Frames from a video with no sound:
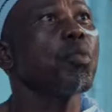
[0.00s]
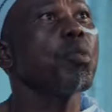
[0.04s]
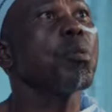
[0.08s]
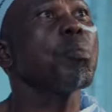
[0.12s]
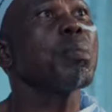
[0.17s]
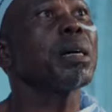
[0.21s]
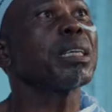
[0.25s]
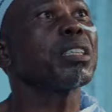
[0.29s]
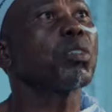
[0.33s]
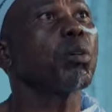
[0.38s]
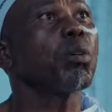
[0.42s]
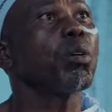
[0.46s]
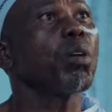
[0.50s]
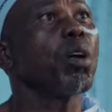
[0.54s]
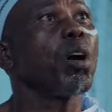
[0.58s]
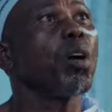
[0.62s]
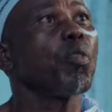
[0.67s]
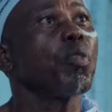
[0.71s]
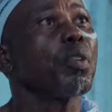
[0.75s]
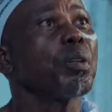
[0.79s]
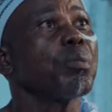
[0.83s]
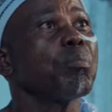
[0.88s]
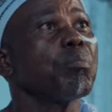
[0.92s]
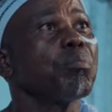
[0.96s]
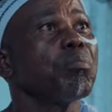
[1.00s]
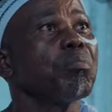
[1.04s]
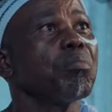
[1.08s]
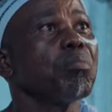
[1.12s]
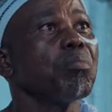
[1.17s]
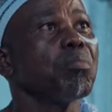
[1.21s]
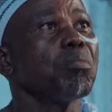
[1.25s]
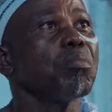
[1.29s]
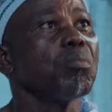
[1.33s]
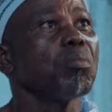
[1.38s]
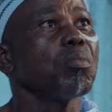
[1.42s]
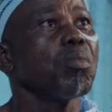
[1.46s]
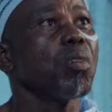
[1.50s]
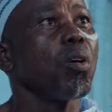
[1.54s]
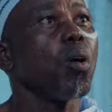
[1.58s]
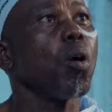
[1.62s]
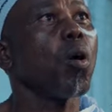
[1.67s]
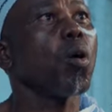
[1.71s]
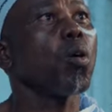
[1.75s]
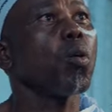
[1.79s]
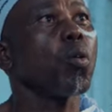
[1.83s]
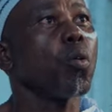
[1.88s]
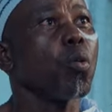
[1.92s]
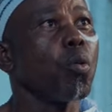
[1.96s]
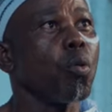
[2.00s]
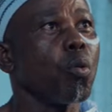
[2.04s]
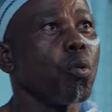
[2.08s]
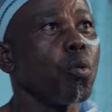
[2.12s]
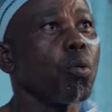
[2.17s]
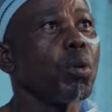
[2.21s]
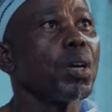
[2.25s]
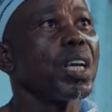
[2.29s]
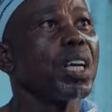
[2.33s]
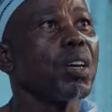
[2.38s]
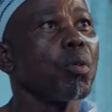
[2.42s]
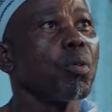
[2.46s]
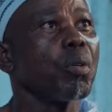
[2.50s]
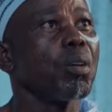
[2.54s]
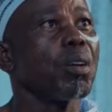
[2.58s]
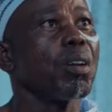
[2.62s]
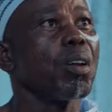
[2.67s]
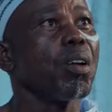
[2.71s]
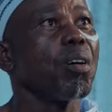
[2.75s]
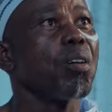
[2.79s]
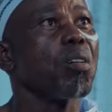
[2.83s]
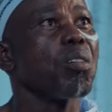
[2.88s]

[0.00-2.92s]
a woman to love him or who he will